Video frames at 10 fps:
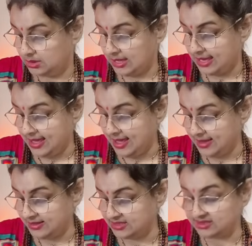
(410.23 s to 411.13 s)

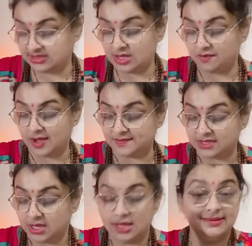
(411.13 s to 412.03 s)
and this three of cups
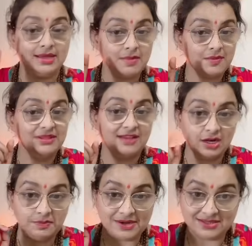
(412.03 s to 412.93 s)
there might be
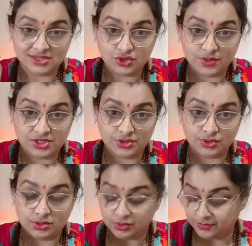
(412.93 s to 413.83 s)
third party situations
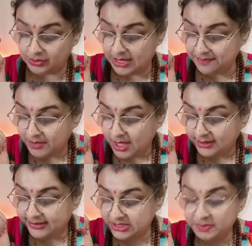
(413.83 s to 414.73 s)
also okay
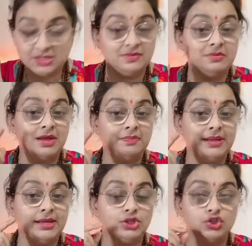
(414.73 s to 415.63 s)
this person might
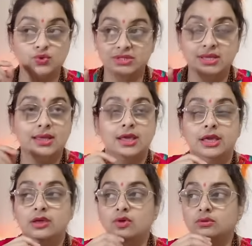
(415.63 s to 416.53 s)
be choosing
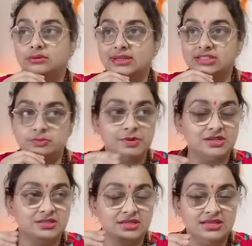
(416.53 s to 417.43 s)
you know this
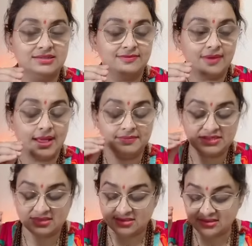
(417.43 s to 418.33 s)
person is a i'm
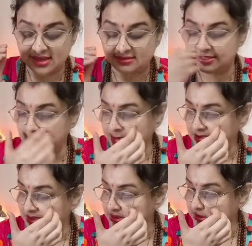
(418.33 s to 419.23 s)
sensing that this
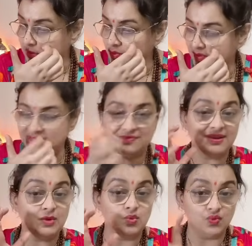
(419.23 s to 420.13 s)
person in some way is a
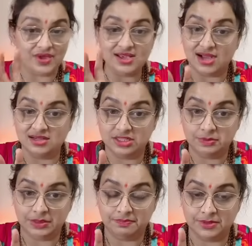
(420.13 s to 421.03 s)
very weak hearted
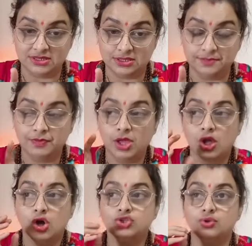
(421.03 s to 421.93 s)
person
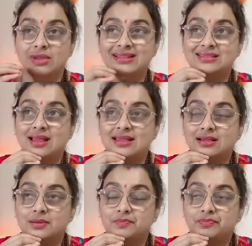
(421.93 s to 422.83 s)
so it's like